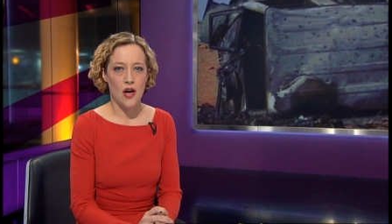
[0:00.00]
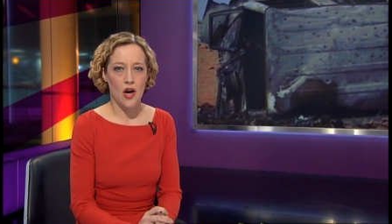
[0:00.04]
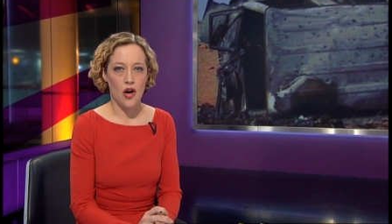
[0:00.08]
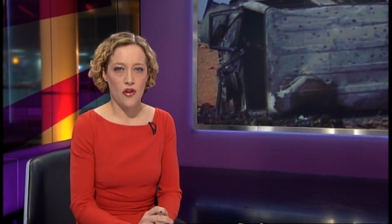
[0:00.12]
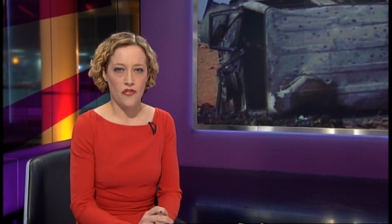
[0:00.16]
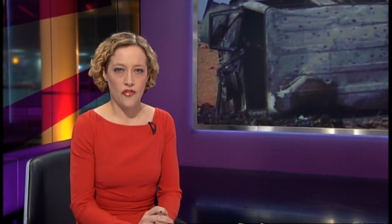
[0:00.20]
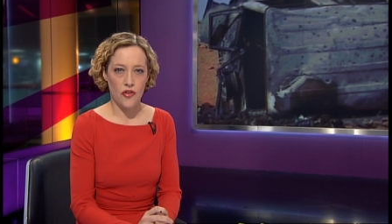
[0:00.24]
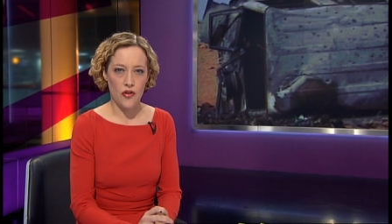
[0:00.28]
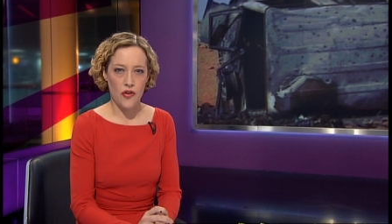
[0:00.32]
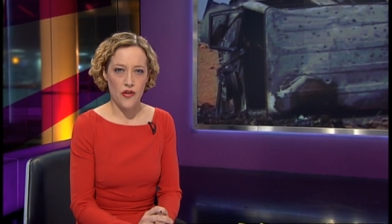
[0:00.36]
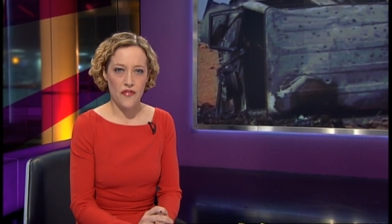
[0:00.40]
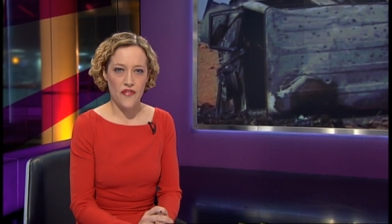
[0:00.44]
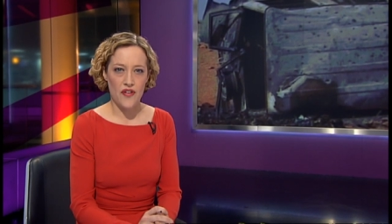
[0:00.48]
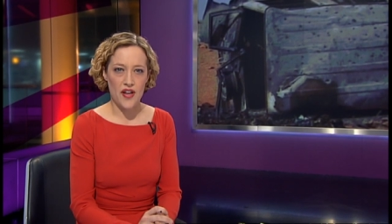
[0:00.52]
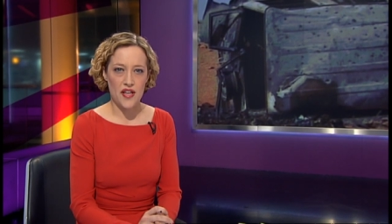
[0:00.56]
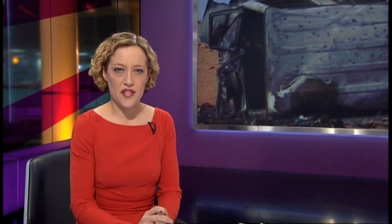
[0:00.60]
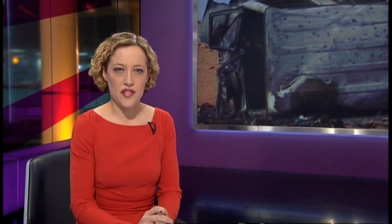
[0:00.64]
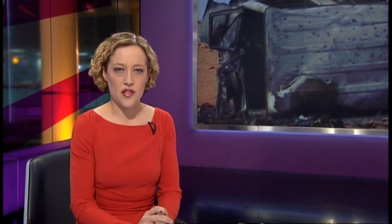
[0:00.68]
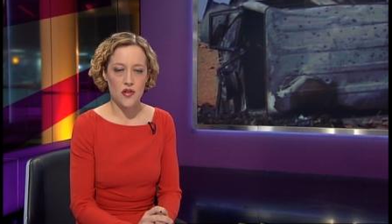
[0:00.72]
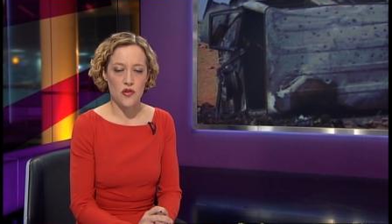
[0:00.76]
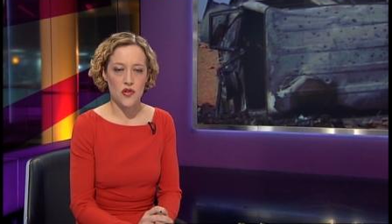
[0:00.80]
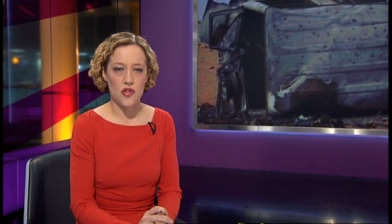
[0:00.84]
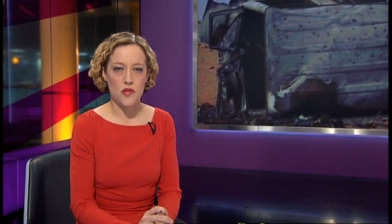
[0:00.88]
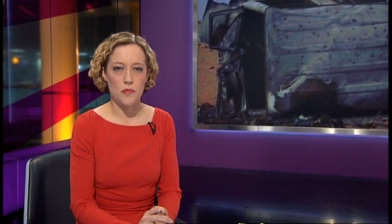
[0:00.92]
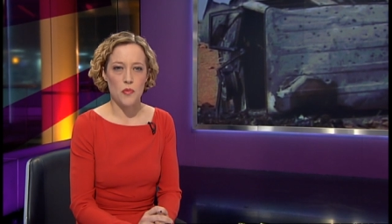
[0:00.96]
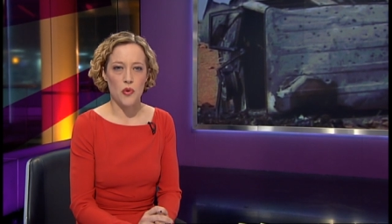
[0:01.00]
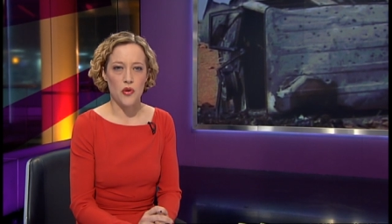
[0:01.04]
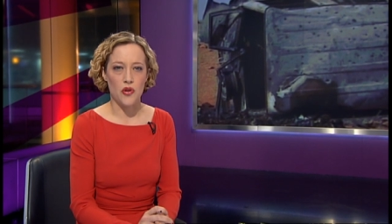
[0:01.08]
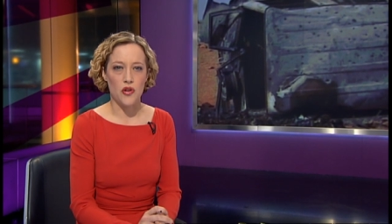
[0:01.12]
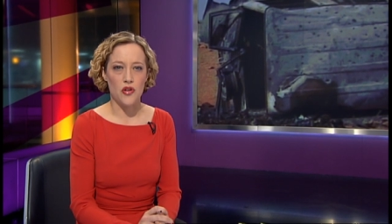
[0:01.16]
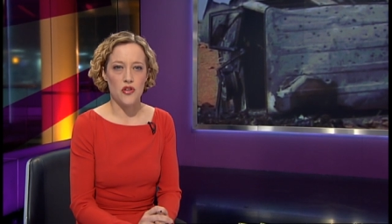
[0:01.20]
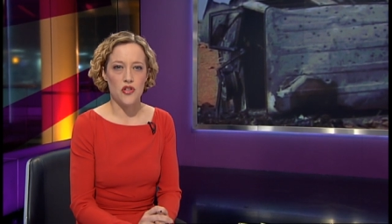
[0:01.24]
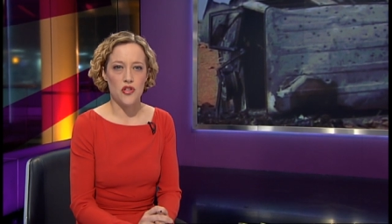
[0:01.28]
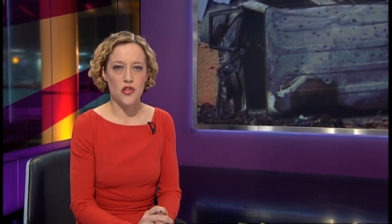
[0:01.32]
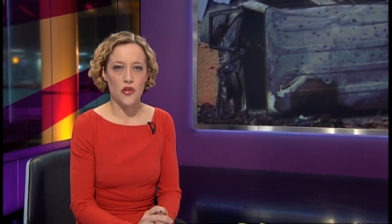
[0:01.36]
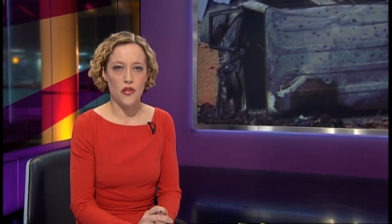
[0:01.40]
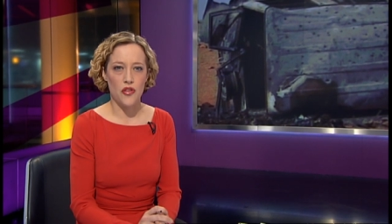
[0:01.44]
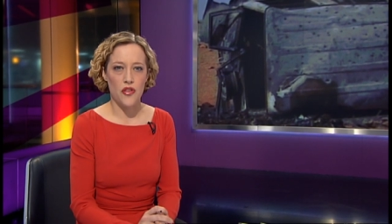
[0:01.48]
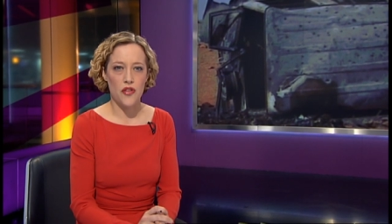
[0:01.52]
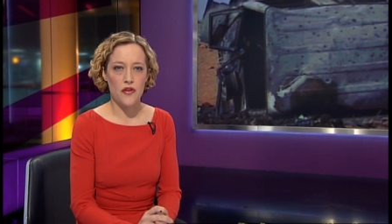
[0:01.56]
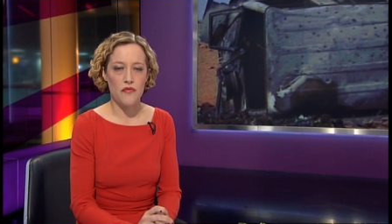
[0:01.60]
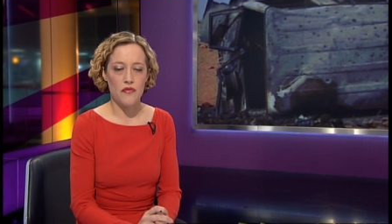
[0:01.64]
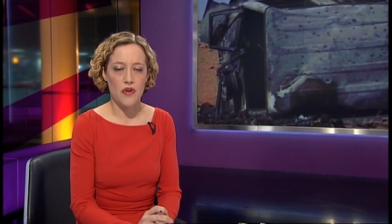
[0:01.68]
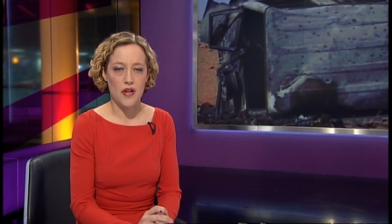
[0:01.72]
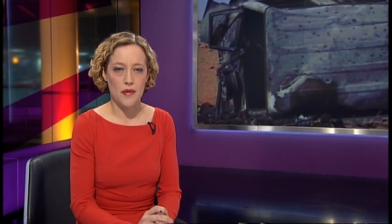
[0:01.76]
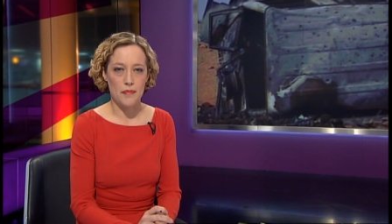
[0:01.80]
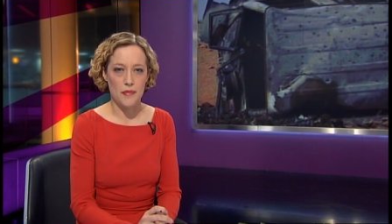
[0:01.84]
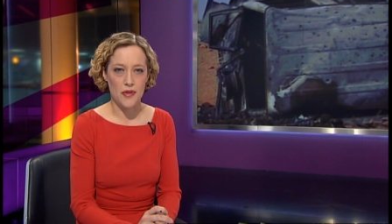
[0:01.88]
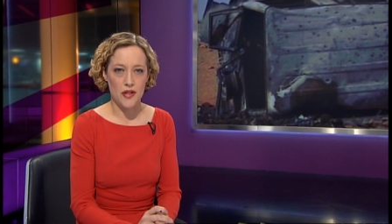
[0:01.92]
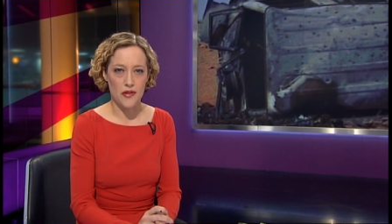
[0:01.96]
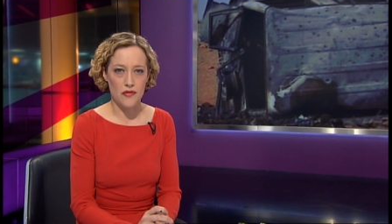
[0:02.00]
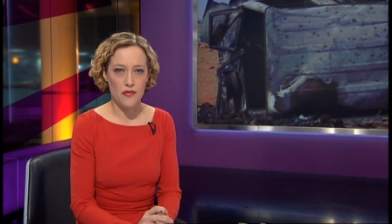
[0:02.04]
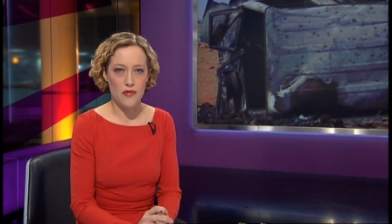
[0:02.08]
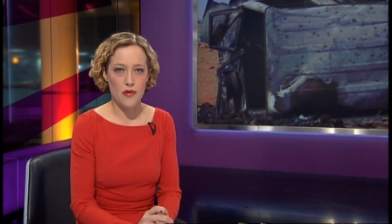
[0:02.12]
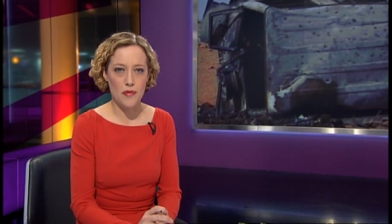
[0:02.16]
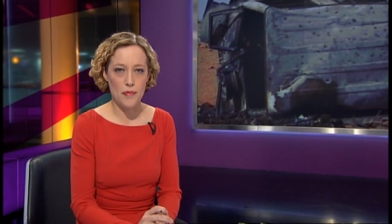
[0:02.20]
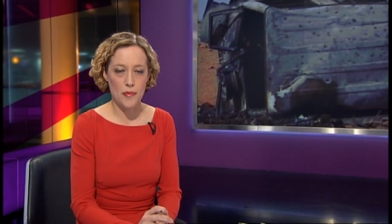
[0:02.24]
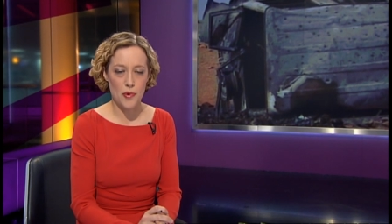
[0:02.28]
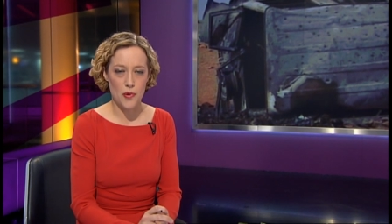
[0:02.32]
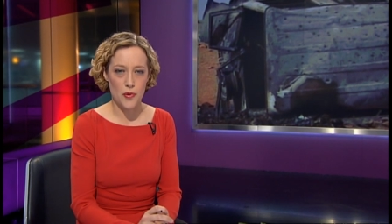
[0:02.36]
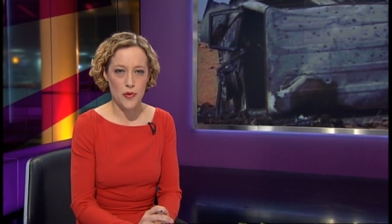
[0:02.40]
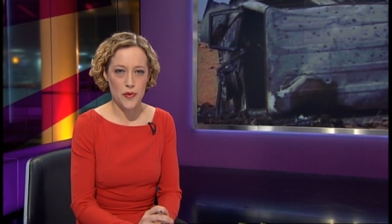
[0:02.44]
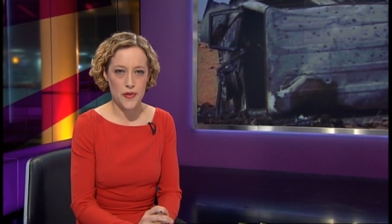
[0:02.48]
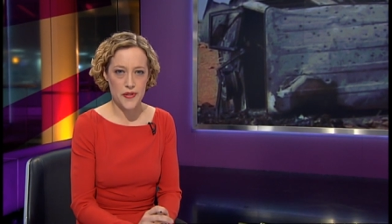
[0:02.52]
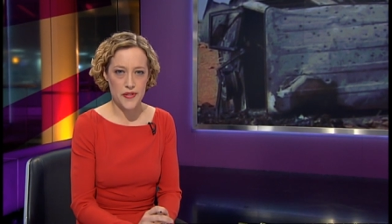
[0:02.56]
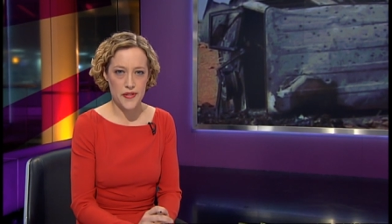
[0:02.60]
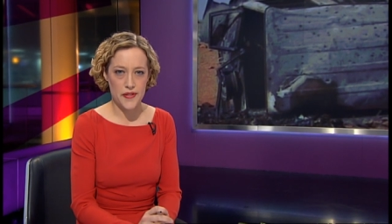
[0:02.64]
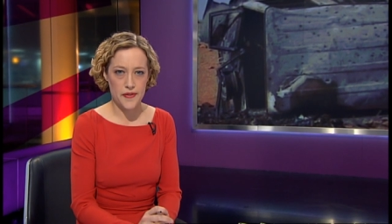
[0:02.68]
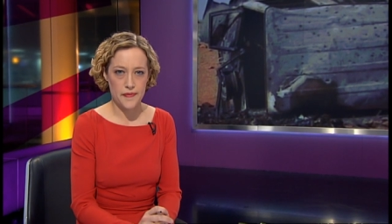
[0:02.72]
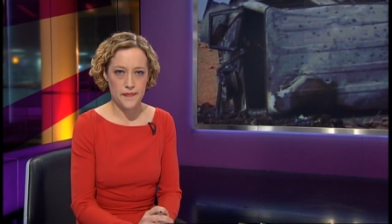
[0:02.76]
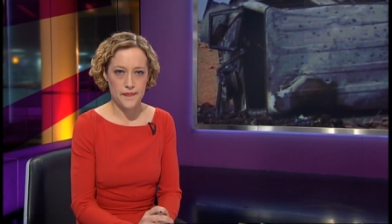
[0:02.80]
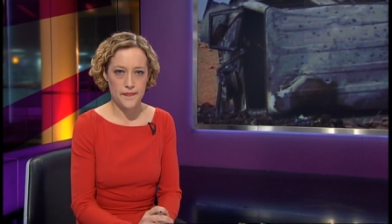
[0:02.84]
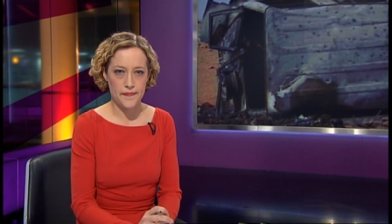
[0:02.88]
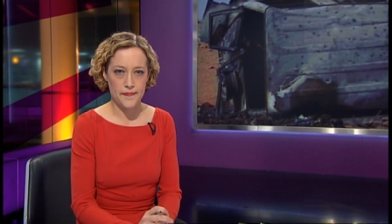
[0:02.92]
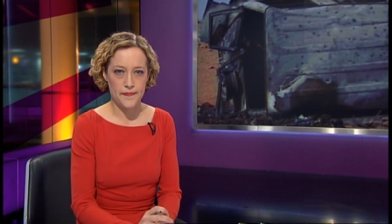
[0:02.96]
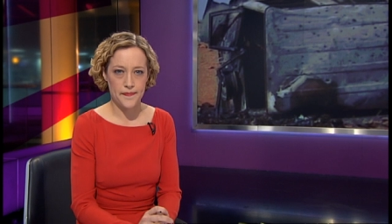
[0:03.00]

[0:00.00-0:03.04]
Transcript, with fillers: Our foreign affairs correspondent Jonathan Rugman reports.